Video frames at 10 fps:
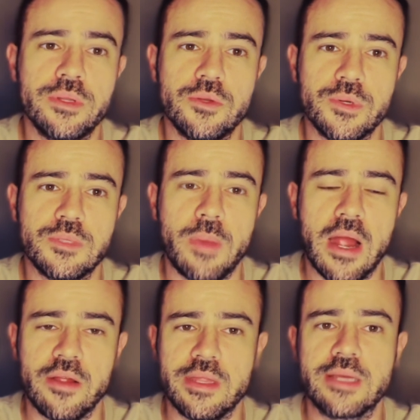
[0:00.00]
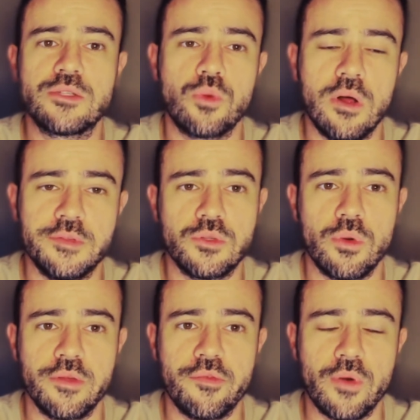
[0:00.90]
to expire in the next twelve to
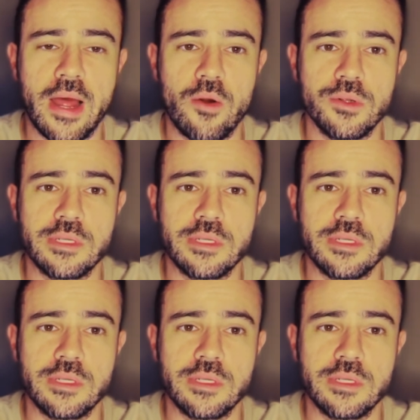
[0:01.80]
twenty-four hours,